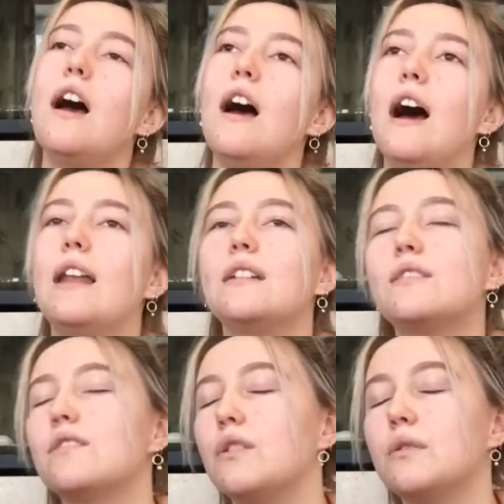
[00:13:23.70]
and it's
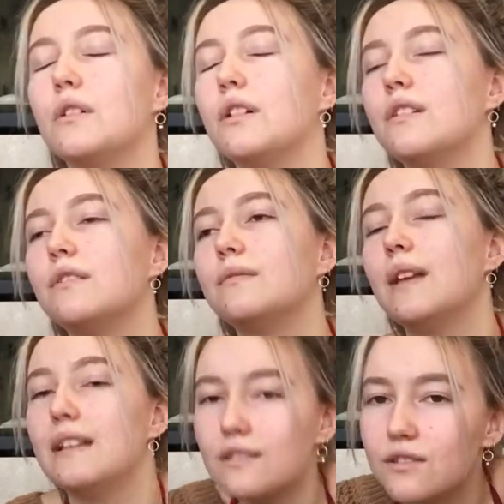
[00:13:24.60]
so good.
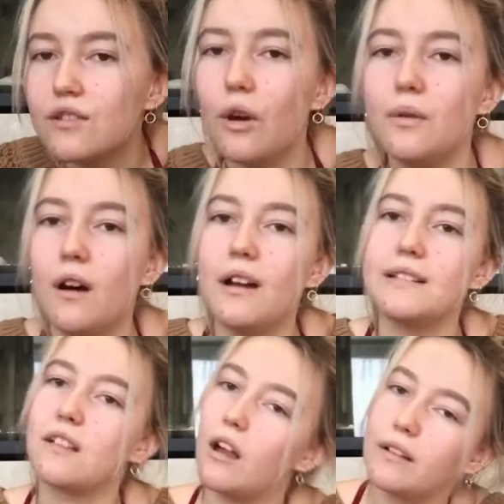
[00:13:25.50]
It's so
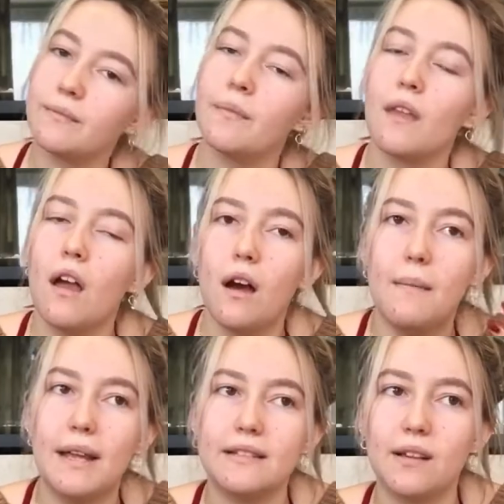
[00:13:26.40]
nice. i I
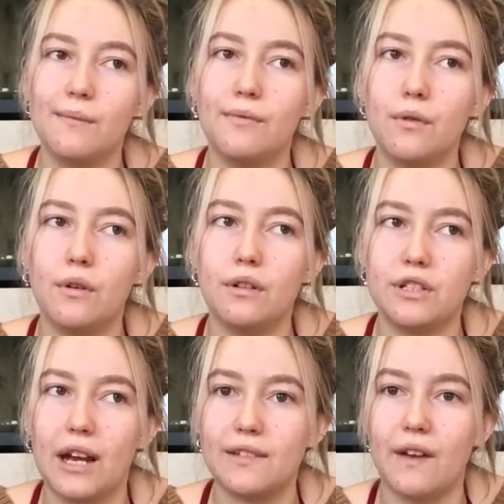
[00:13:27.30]
made some for
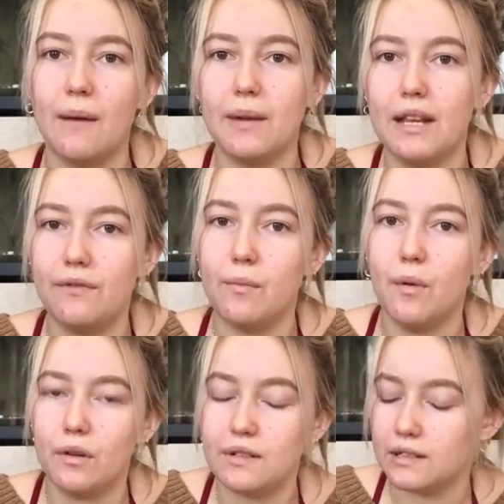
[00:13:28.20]
Jack's family for
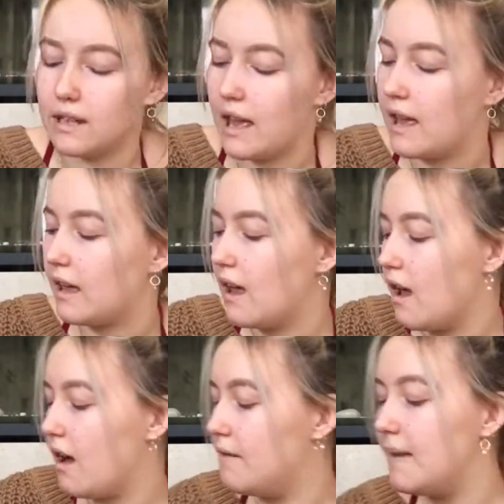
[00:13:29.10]
Boxing Day.
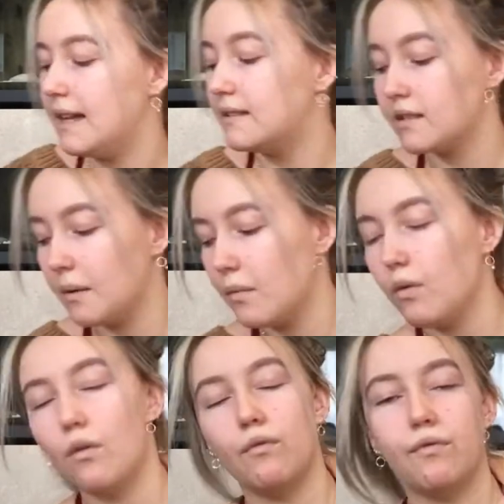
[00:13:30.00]
I made some
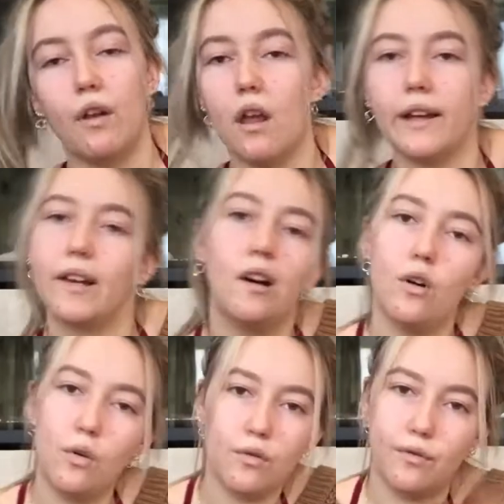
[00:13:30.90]
for like
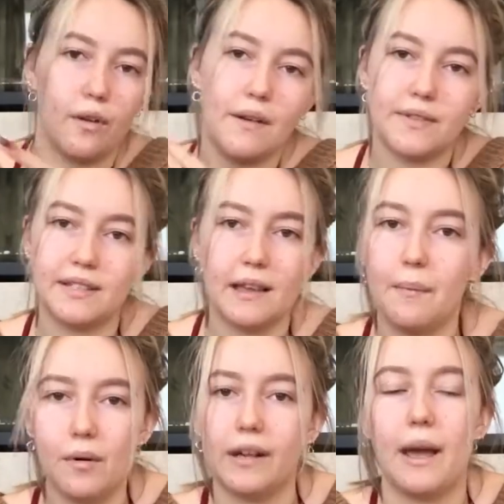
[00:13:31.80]
all throughout
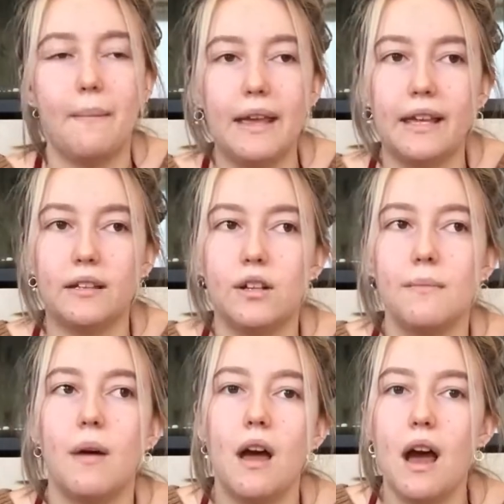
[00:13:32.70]
December I kept making
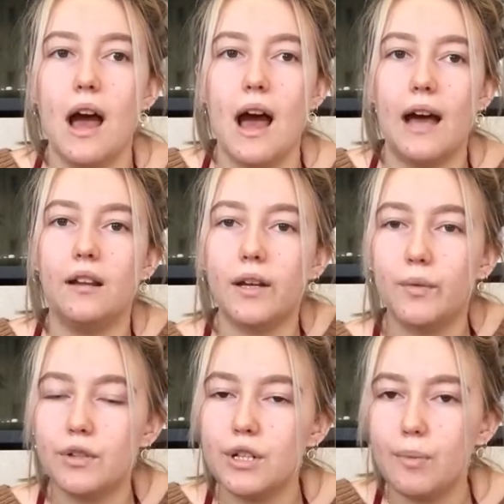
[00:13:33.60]
them and like
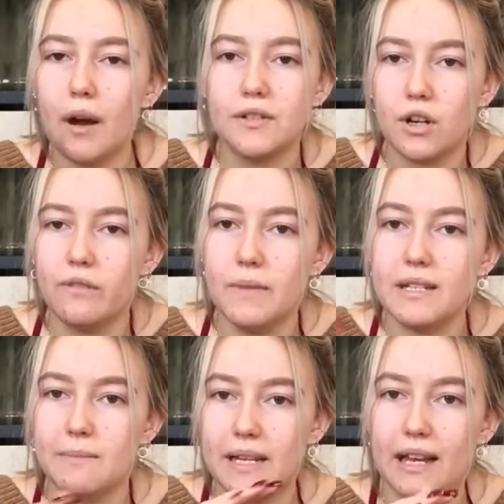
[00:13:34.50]
once you buy a jar of
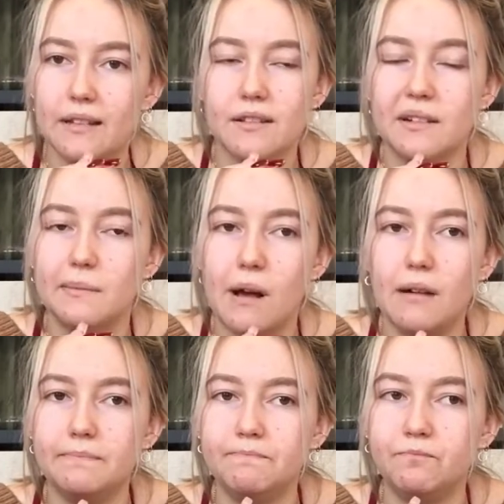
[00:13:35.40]
mincemeat and some
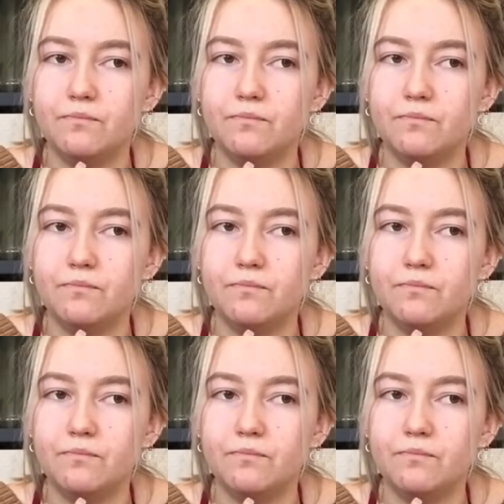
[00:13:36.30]
um,